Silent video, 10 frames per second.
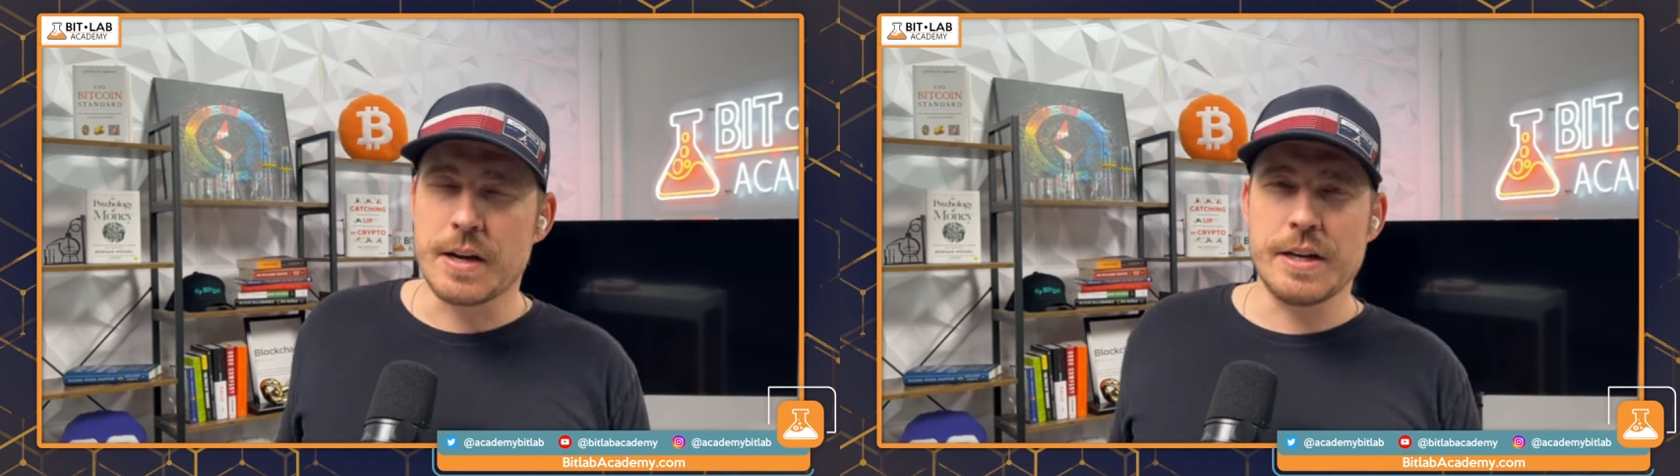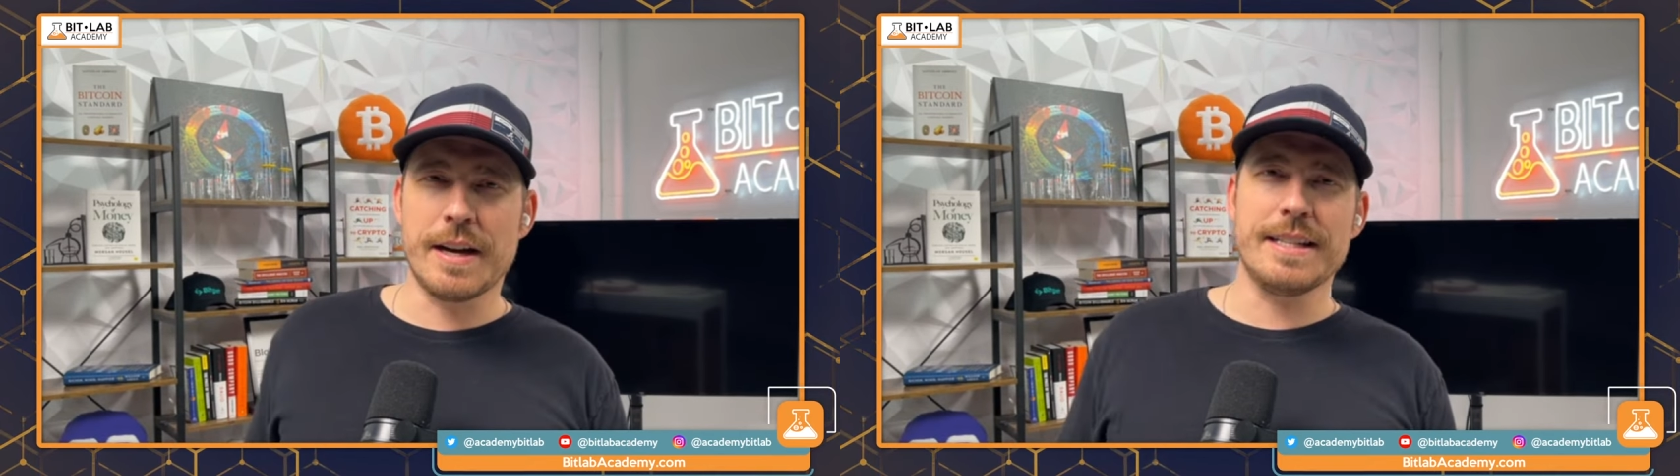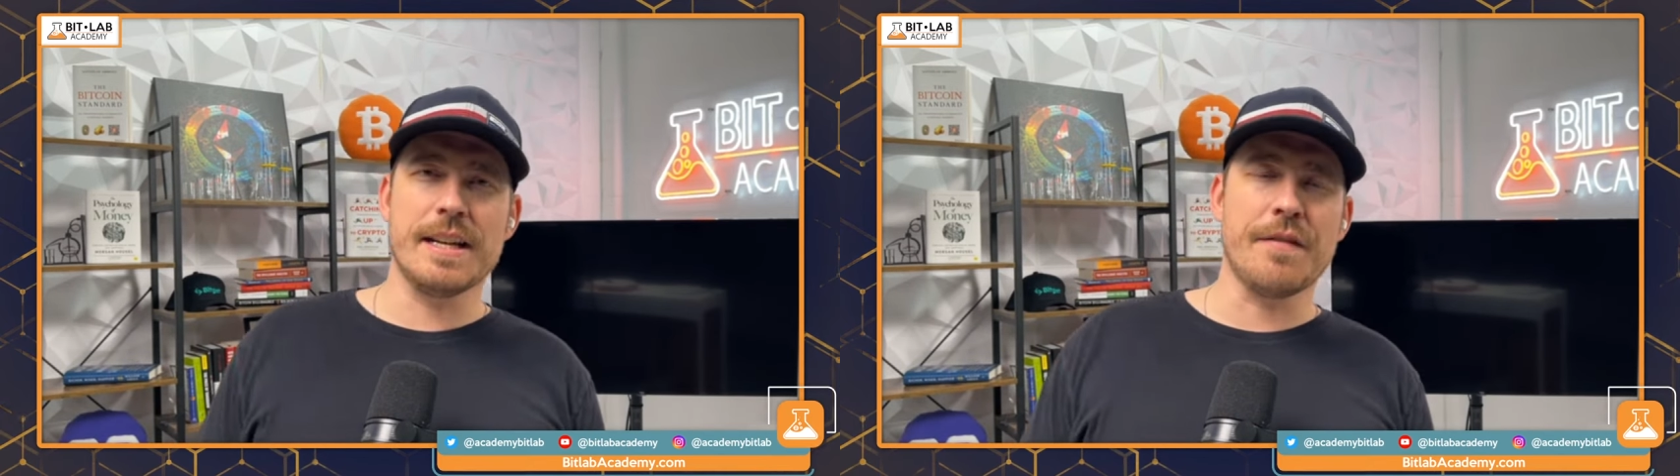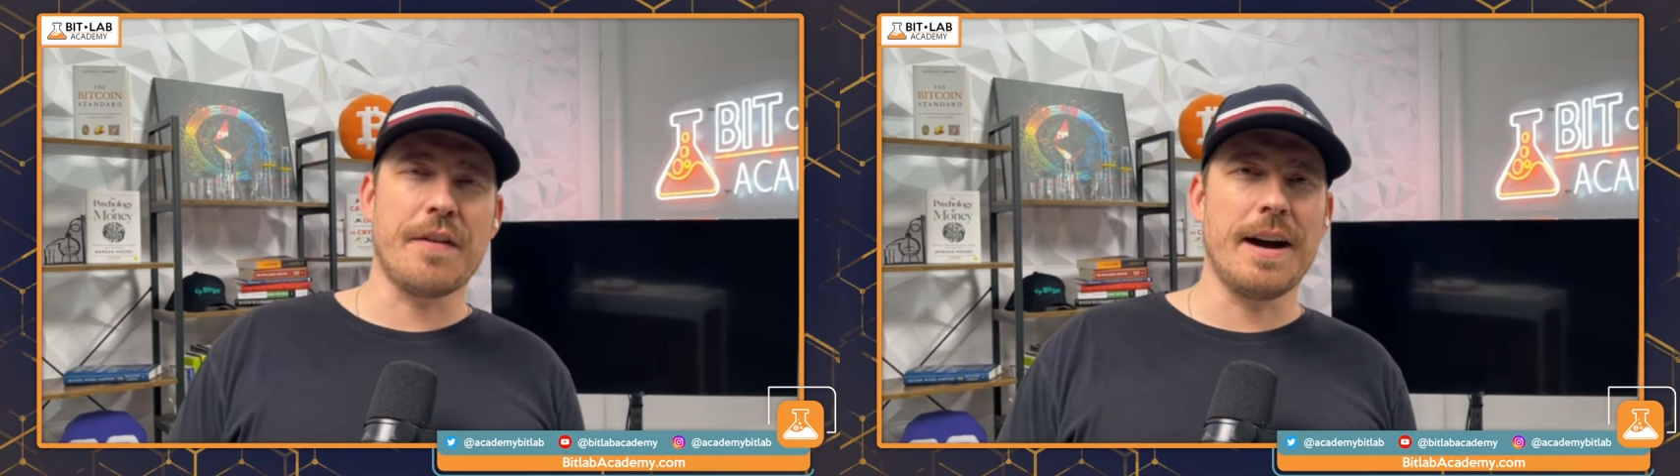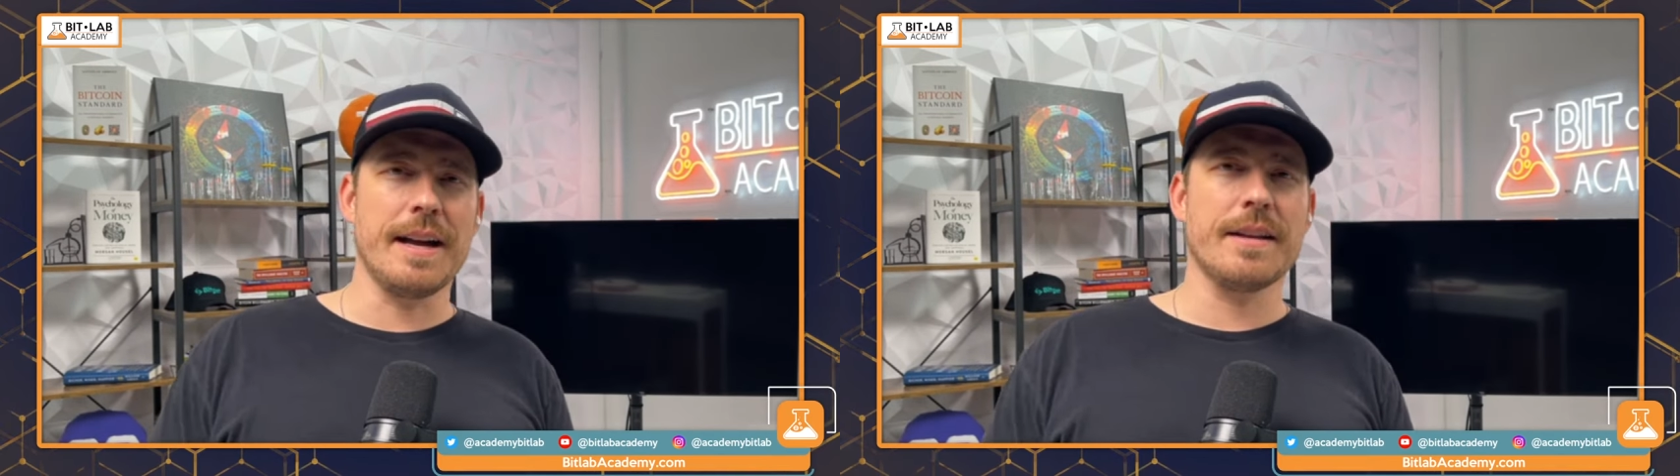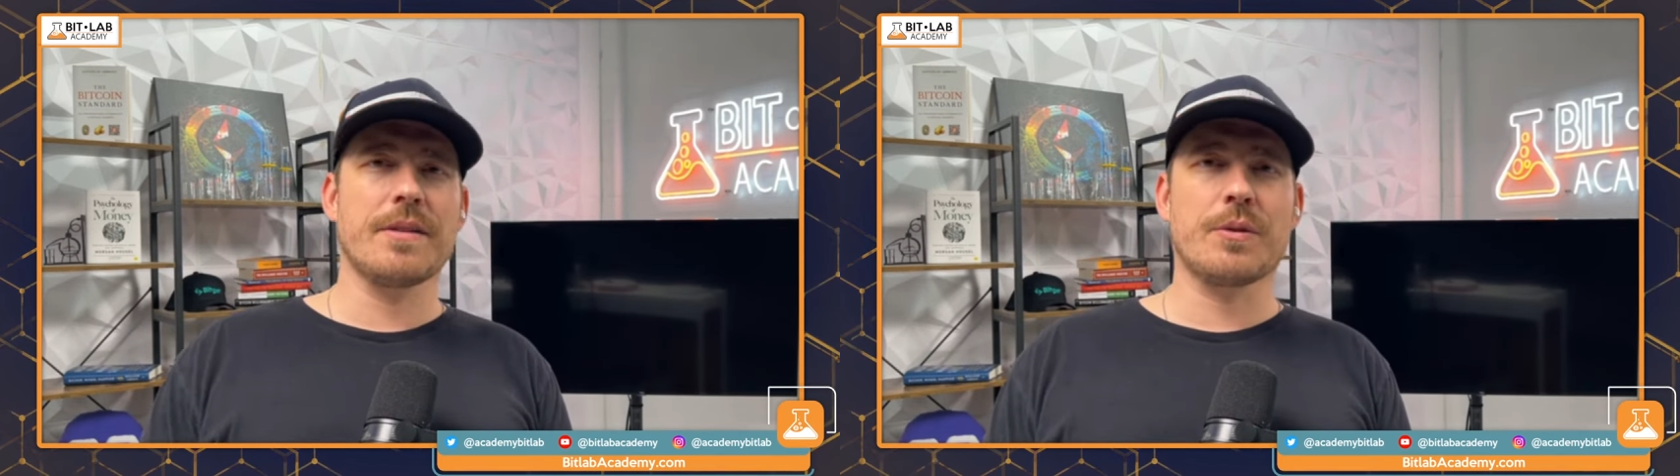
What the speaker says: can you identify